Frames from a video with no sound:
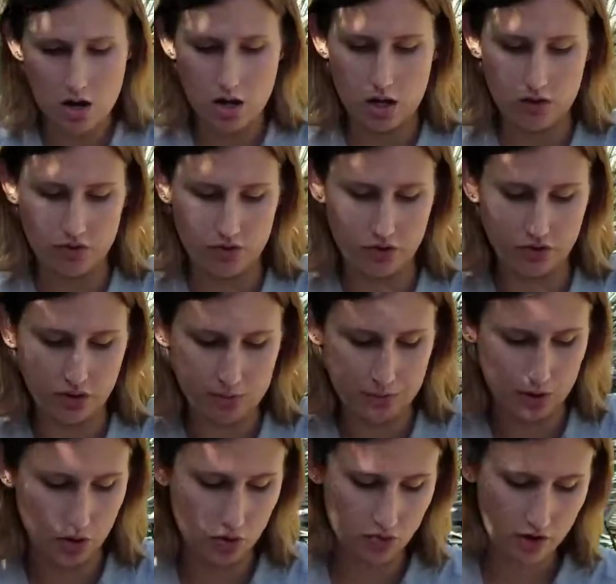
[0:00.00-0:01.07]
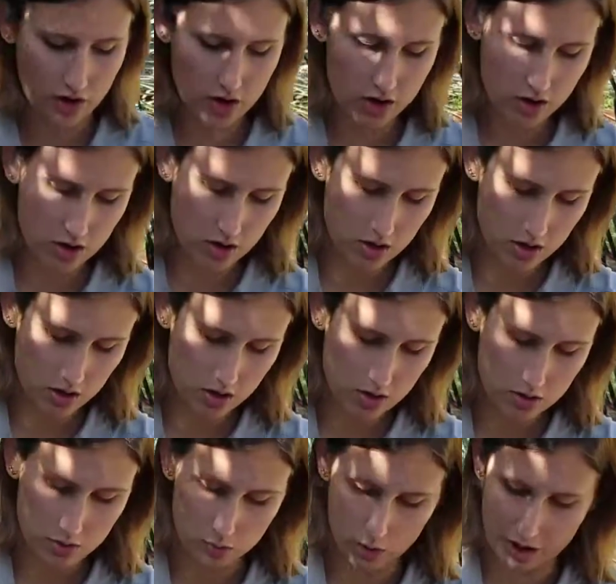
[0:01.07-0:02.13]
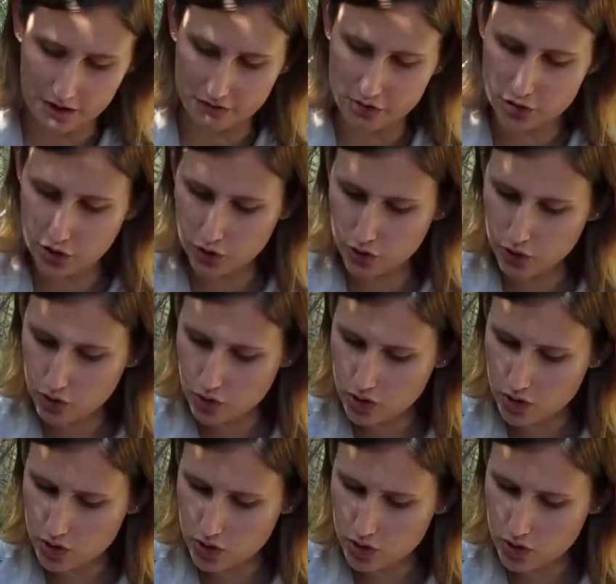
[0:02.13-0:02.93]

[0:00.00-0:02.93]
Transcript: If you flip it over, we'll have 2,